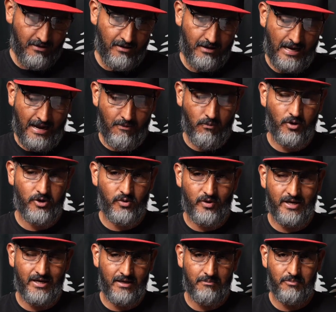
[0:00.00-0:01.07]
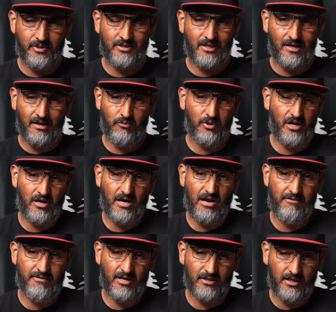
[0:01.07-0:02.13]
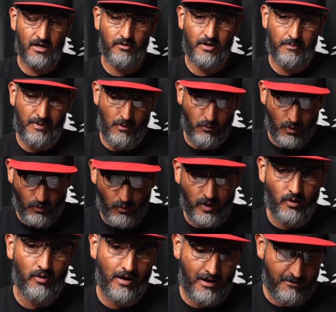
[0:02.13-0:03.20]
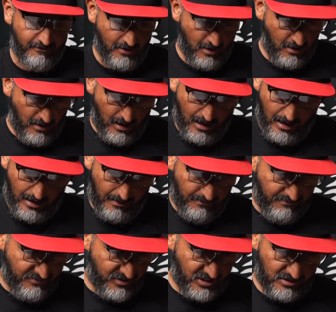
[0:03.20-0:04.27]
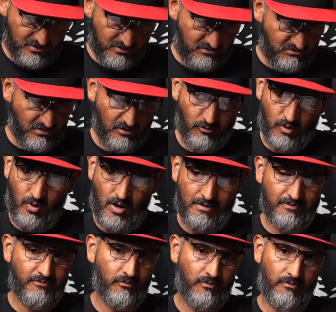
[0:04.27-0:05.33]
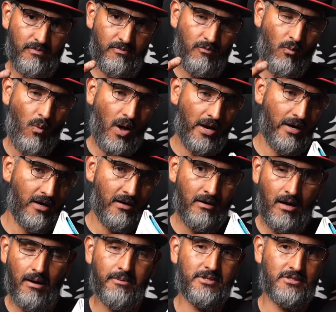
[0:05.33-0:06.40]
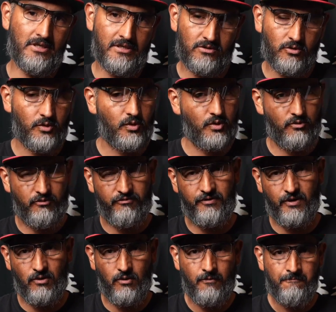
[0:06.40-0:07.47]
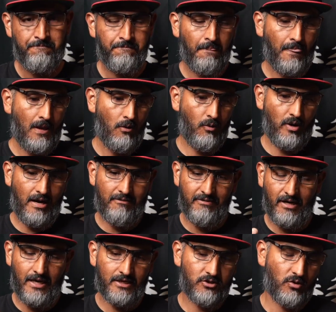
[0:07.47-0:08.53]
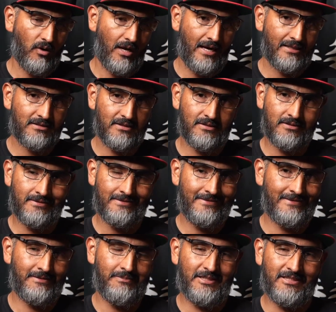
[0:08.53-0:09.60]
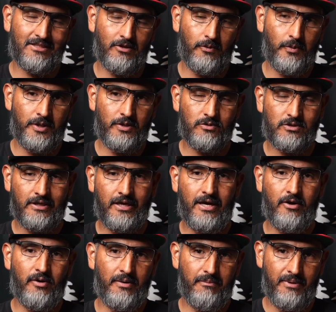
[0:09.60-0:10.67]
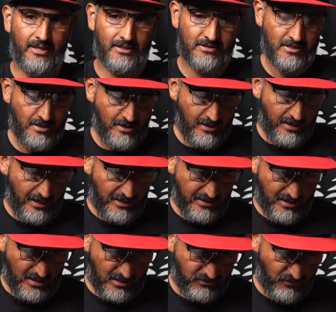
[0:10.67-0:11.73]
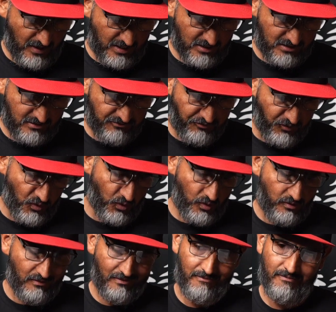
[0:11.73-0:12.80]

Have what you need. Pretend like we're not gonna have nothing out there, but we will have. We will have water, obviously, so you can refill. We have electrolytes. It's basically we use a Gatorade mix. And then as far as fruit,